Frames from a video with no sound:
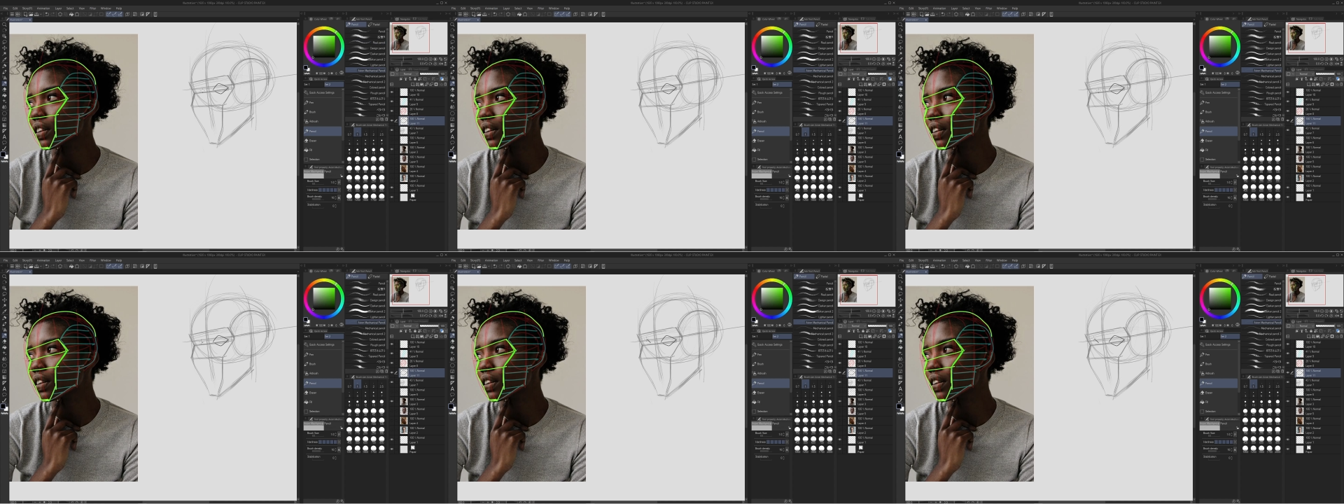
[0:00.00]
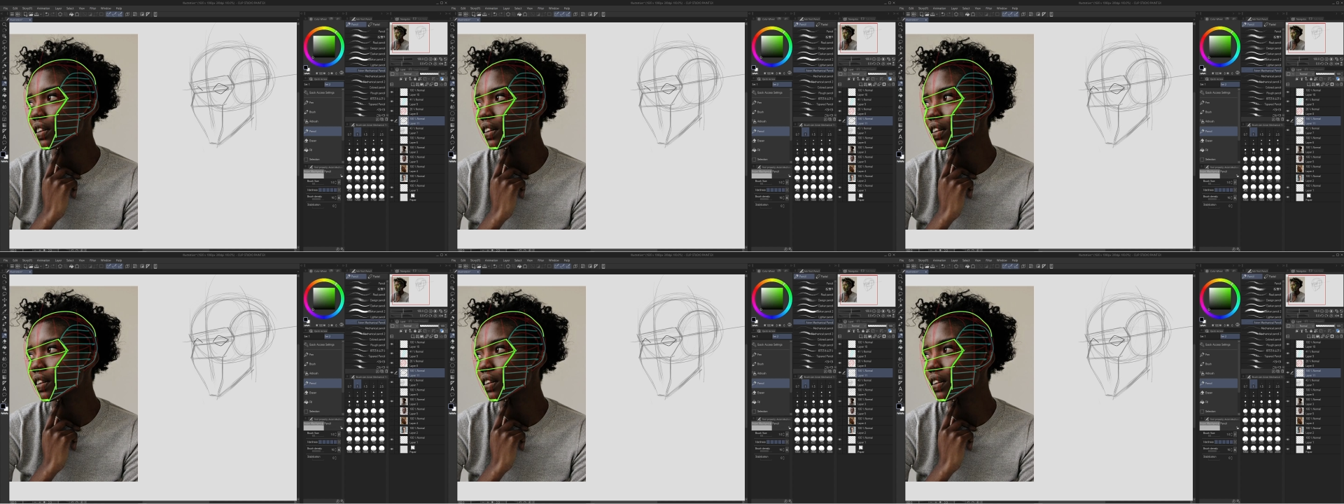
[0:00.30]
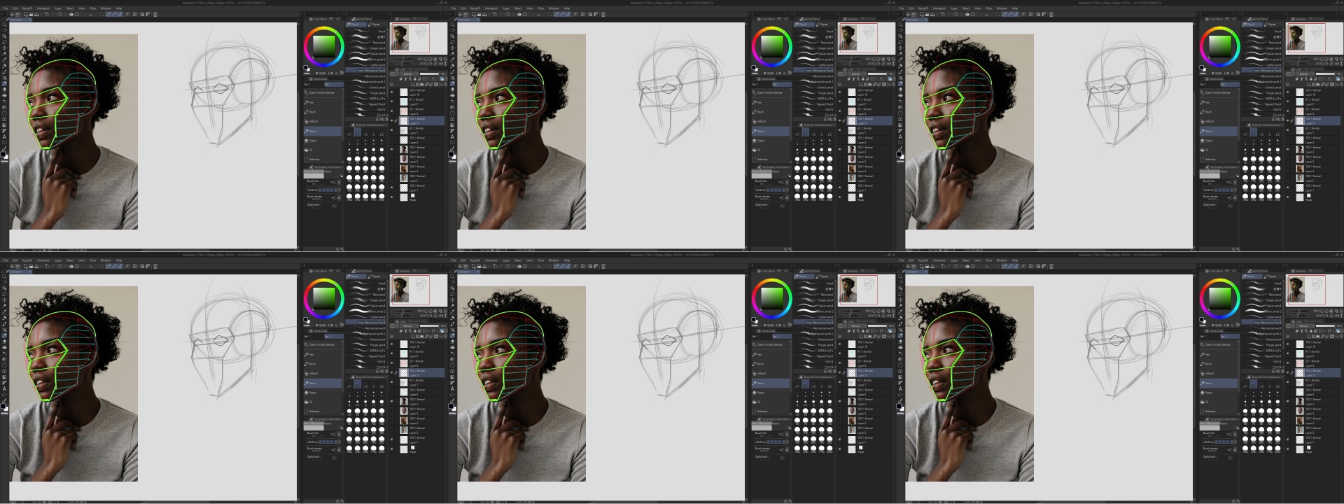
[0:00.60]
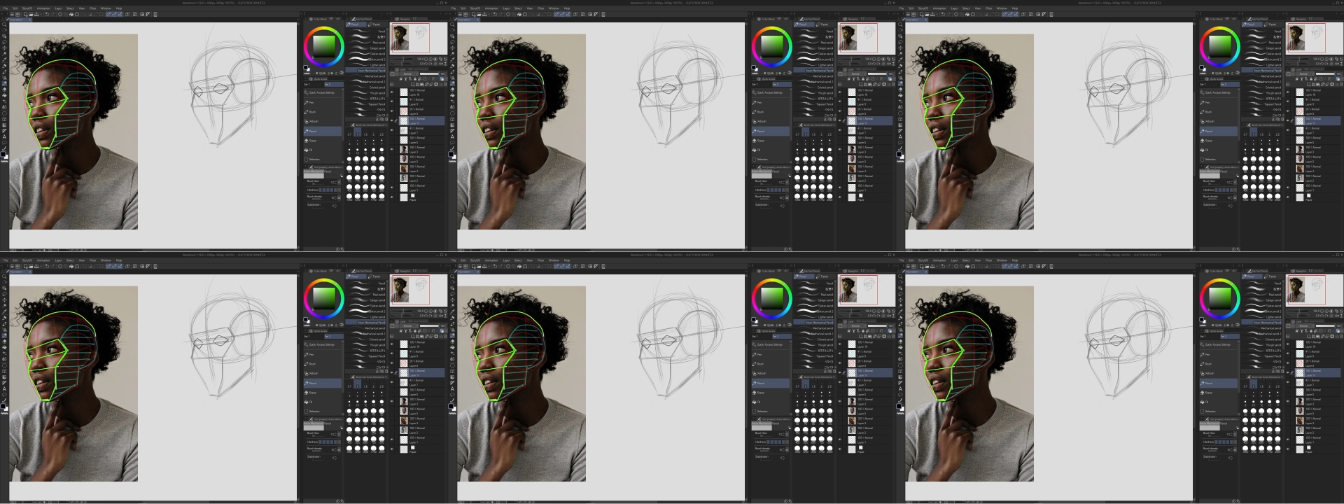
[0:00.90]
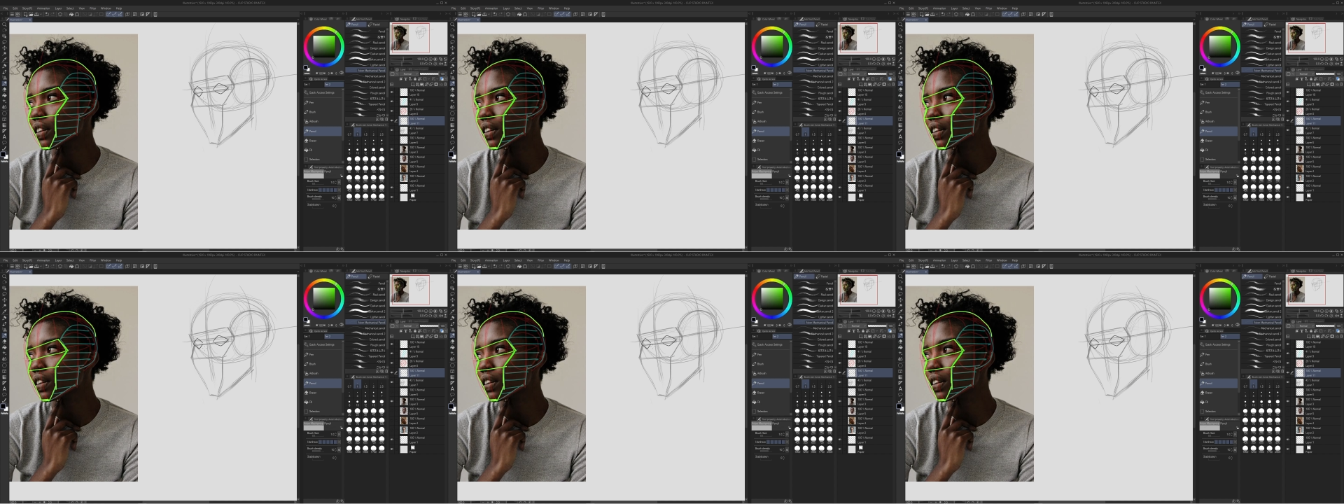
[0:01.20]
are gonna go.
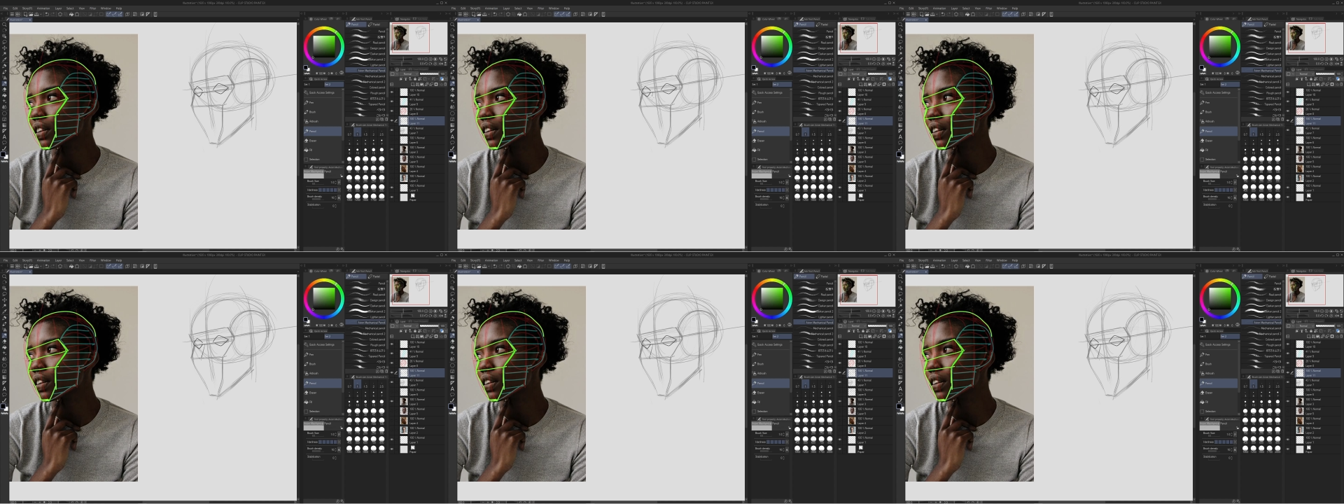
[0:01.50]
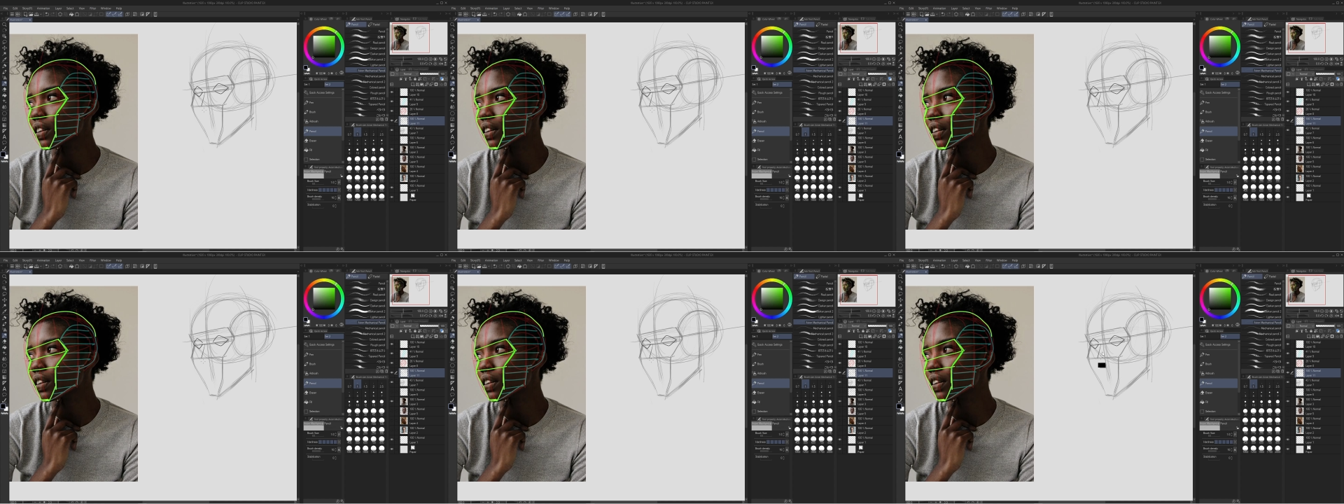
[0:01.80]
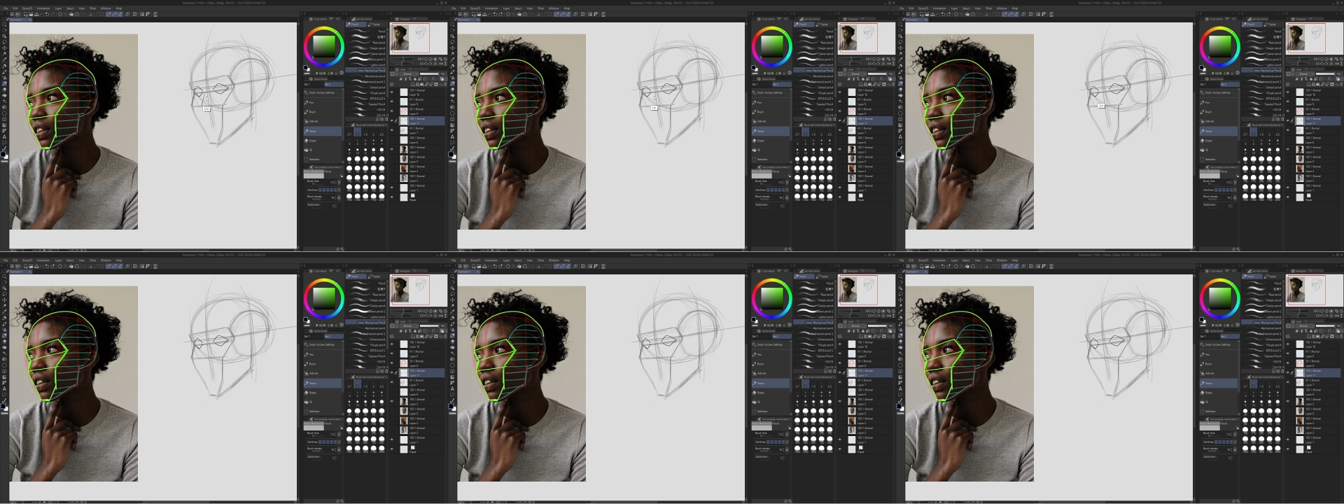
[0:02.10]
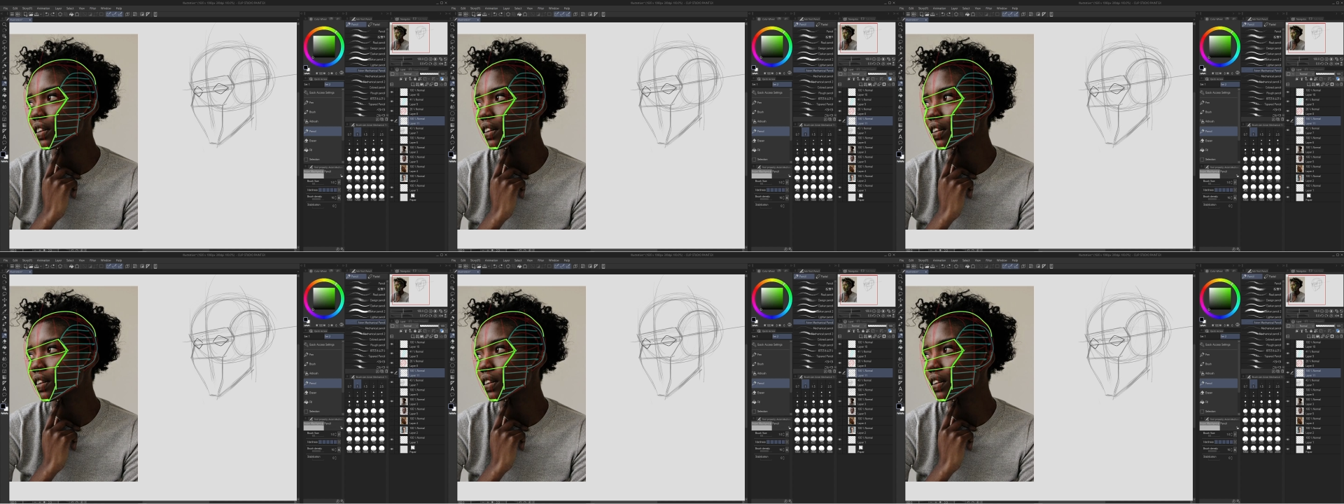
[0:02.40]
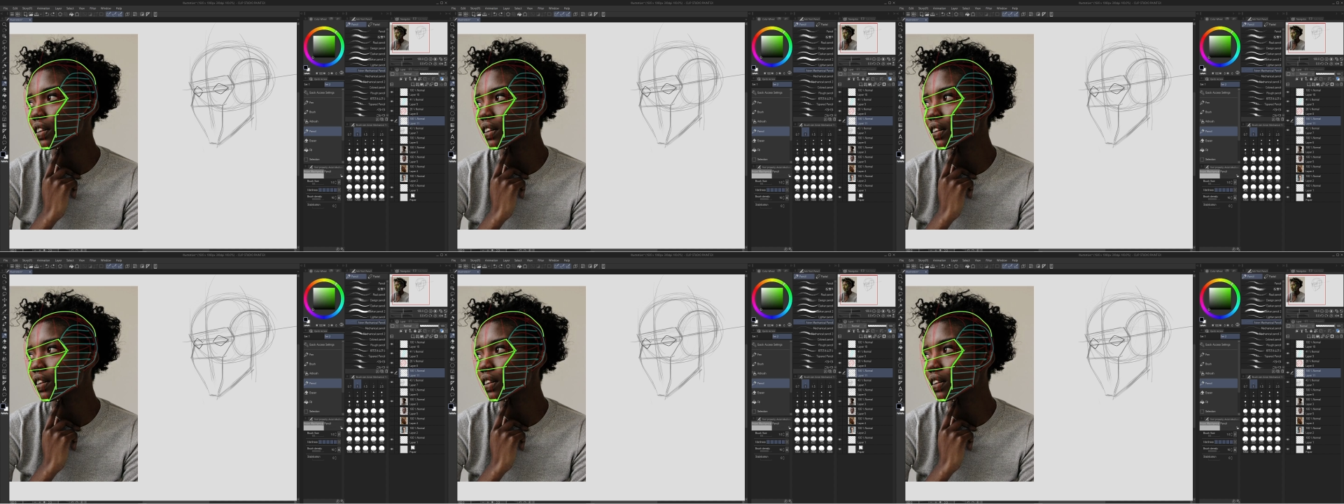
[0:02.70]
The nose right here,